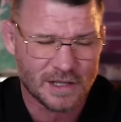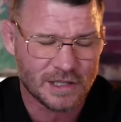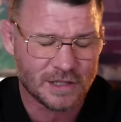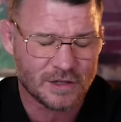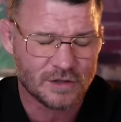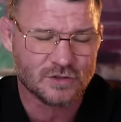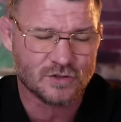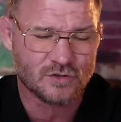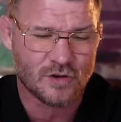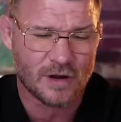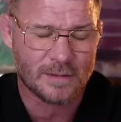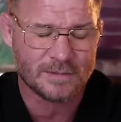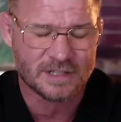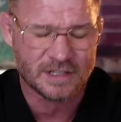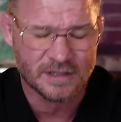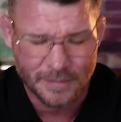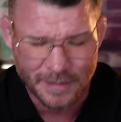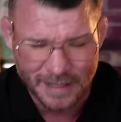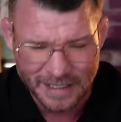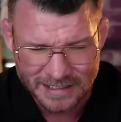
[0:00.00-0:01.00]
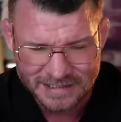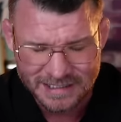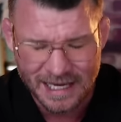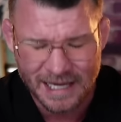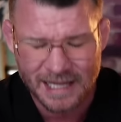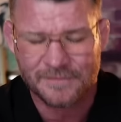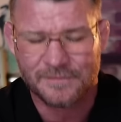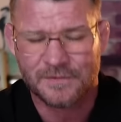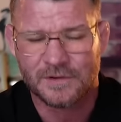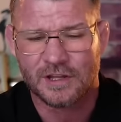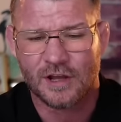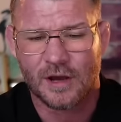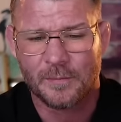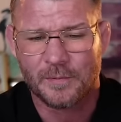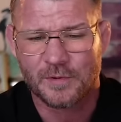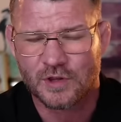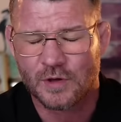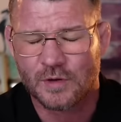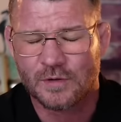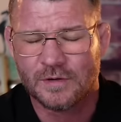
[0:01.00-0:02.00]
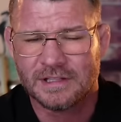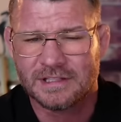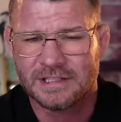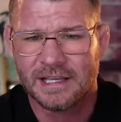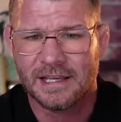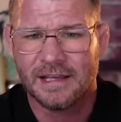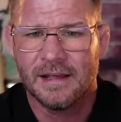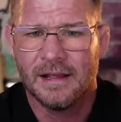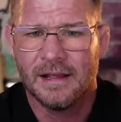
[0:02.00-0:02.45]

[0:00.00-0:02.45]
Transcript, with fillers: yeah. good script, and I'm excited for the opportunity.